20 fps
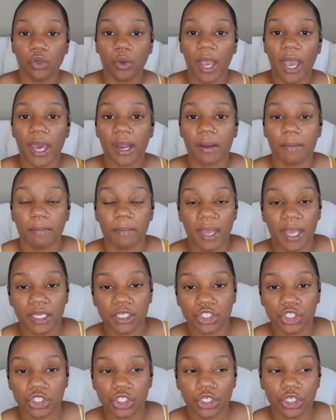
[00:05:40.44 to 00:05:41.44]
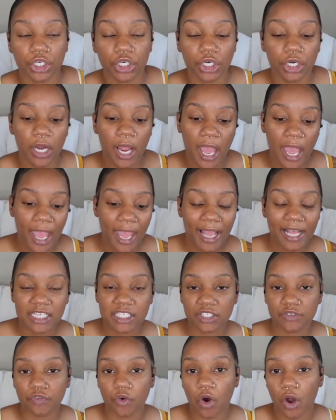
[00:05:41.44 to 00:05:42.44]
how to measure.
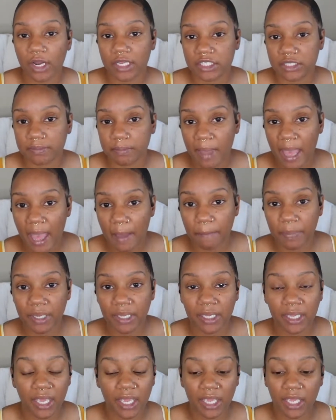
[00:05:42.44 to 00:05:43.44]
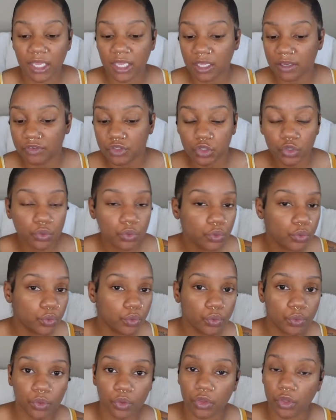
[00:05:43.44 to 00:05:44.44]
As far as mapping, it gives you
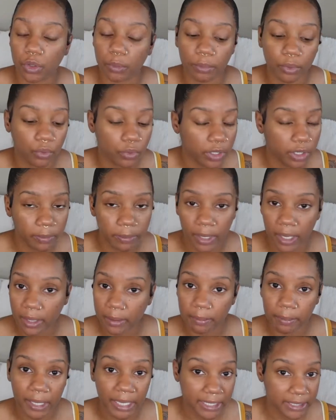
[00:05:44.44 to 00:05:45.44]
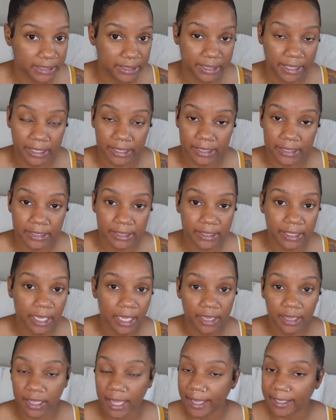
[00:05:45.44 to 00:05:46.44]
the booty butt basics.
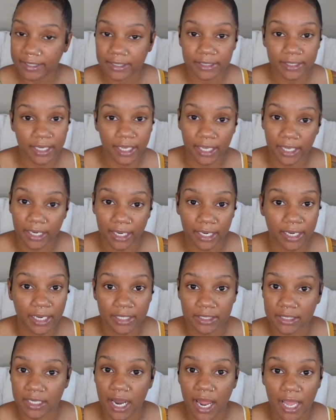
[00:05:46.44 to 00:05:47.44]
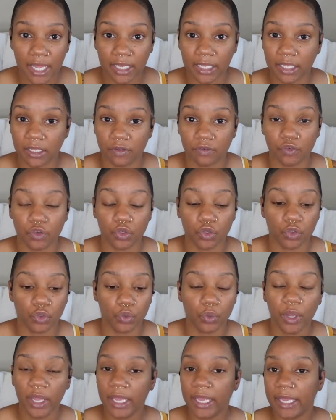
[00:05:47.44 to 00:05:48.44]
That's it. It does not give you
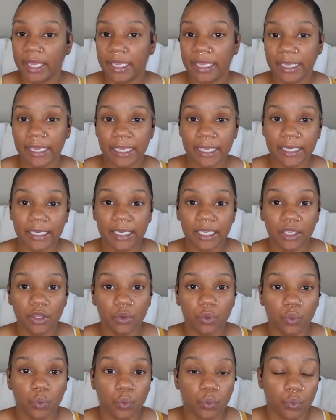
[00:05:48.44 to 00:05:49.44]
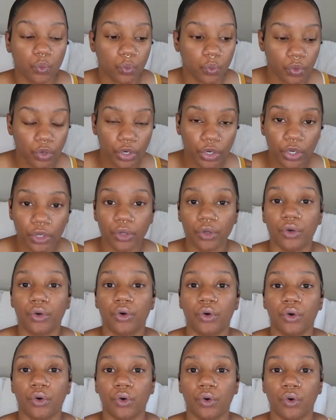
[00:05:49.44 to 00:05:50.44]
any
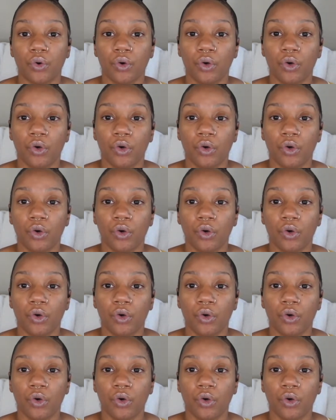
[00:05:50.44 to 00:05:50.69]
real